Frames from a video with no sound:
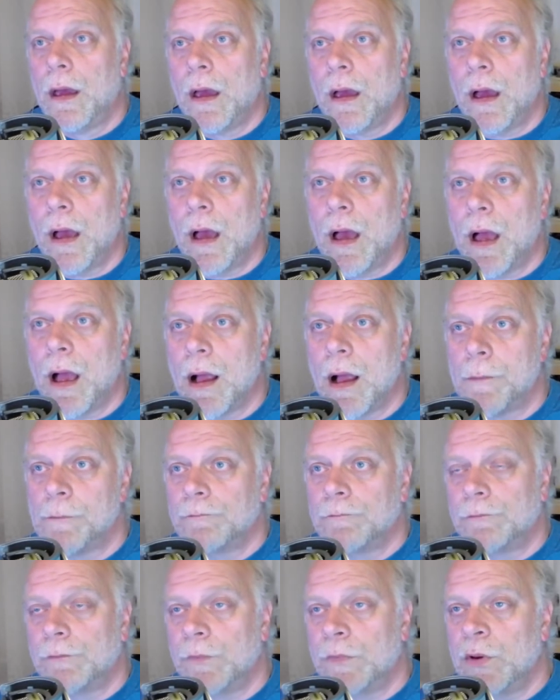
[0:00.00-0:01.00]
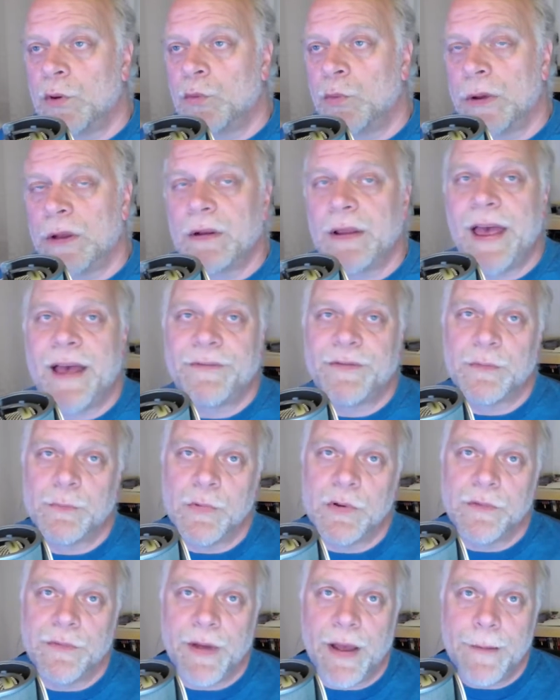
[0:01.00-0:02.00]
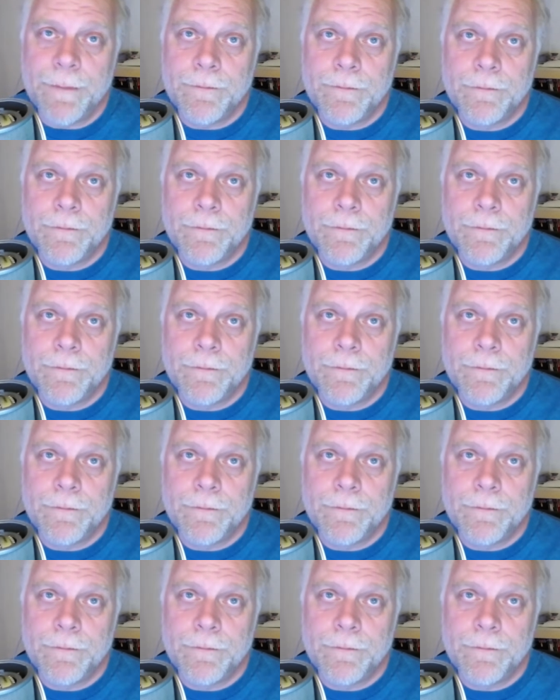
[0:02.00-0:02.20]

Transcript: you will have to move up.